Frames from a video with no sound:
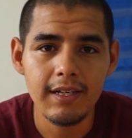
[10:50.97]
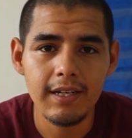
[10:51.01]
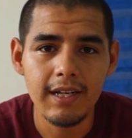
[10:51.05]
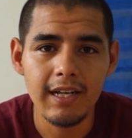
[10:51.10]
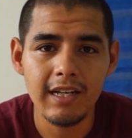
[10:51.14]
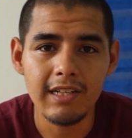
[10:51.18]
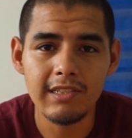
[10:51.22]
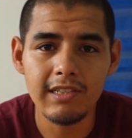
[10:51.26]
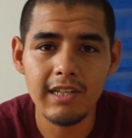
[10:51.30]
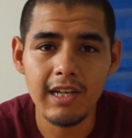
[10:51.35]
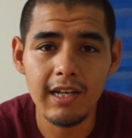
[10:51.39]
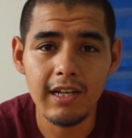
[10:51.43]

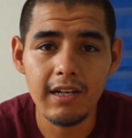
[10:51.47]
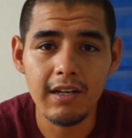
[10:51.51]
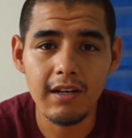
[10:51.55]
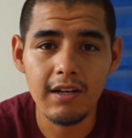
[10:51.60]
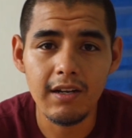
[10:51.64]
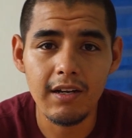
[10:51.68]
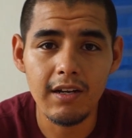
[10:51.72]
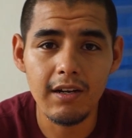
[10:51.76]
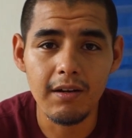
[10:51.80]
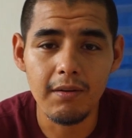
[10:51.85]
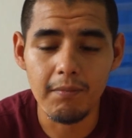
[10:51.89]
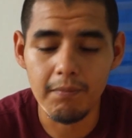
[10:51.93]
it's like
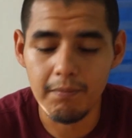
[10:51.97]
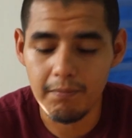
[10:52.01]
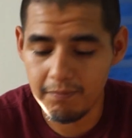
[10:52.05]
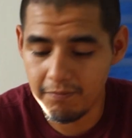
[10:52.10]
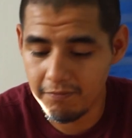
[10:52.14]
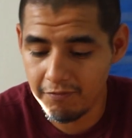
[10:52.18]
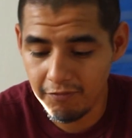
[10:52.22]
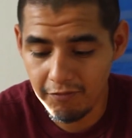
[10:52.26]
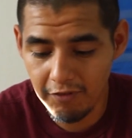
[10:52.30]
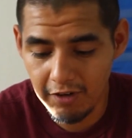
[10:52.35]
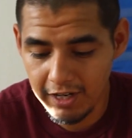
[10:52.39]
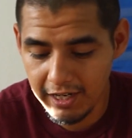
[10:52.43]
a
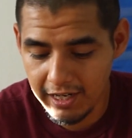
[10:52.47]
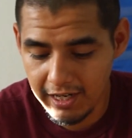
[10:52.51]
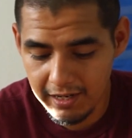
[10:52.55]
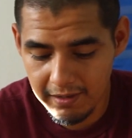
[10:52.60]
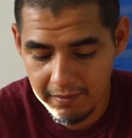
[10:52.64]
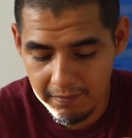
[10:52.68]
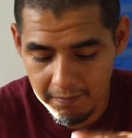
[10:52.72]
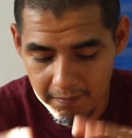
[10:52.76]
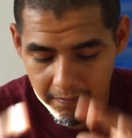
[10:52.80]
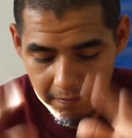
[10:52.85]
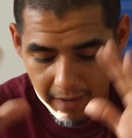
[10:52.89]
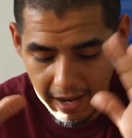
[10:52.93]

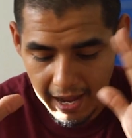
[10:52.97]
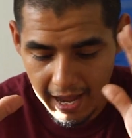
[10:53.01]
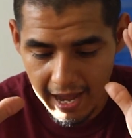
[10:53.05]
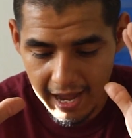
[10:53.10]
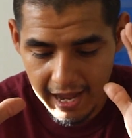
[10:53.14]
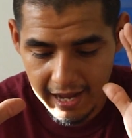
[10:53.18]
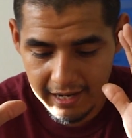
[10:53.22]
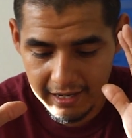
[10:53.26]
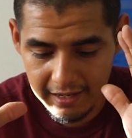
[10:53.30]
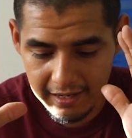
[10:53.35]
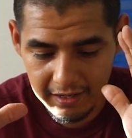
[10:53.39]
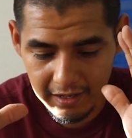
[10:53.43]
freaking
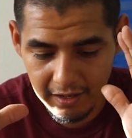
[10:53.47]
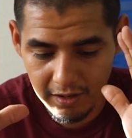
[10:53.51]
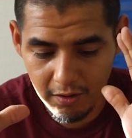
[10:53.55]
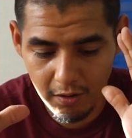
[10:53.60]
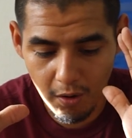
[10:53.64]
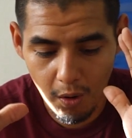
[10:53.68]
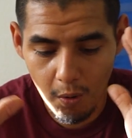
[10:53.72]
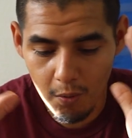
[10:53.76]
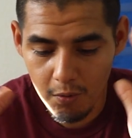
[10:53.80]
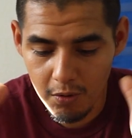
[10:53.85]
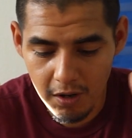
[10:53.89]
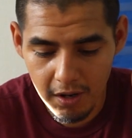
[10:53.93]
man
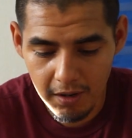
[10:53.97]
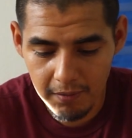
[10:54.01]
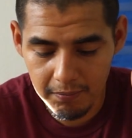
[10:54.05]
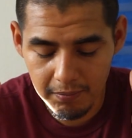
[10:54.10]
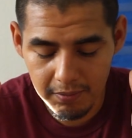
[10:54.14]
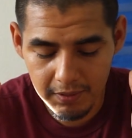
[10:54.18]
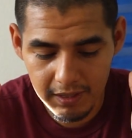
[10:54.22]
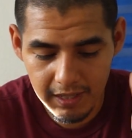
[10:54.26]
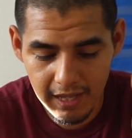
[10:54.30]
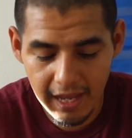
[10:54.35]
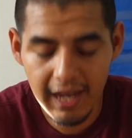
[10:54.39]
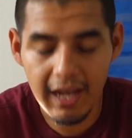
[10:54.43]
grown up
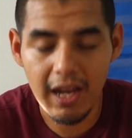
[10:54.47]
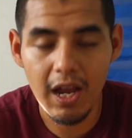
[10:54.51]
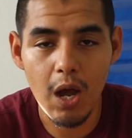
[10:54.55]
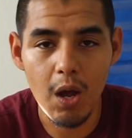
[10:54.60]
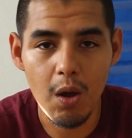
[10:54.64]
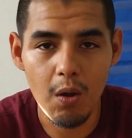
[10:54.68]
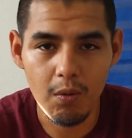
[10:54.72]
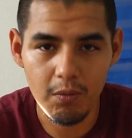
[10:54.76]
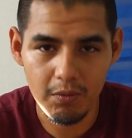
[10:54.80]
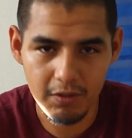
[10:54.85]
Lego.